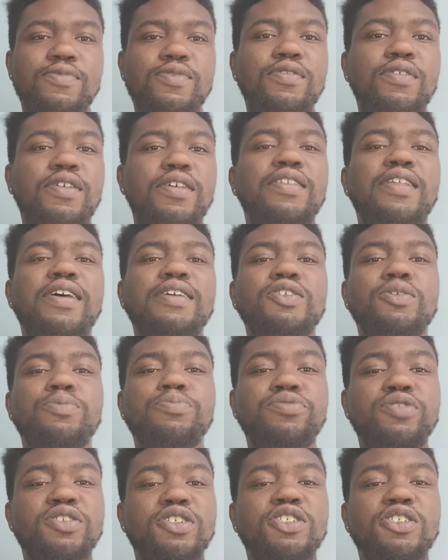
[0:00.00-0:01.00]
And that's
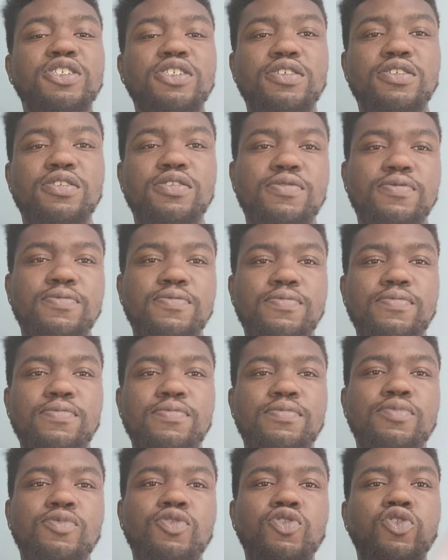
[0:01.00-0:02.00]
appreciated.
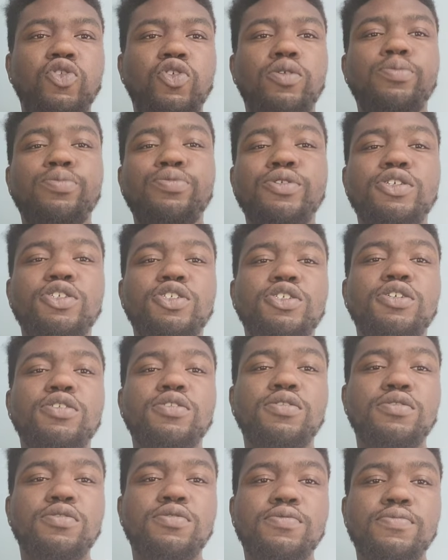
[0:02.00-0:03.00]
You'll appreciate
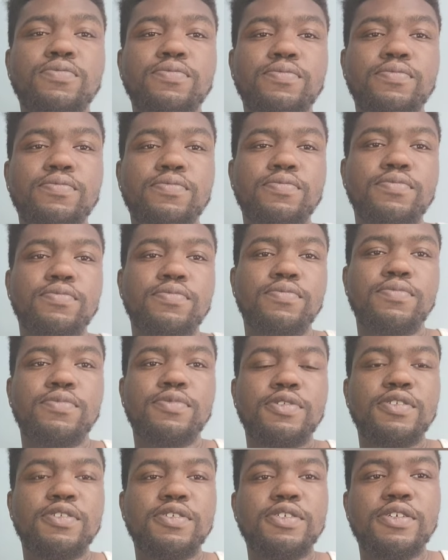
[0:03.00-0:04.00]
it.
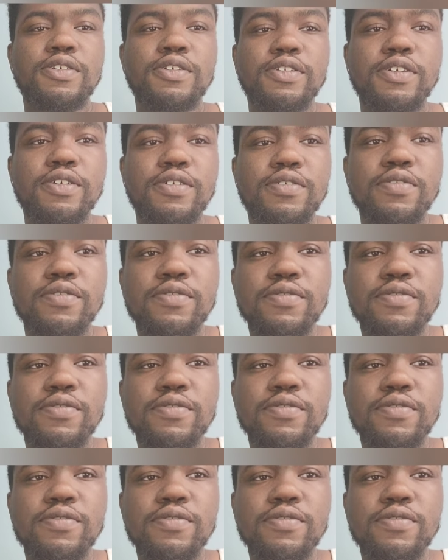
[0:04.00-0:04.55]
See you later.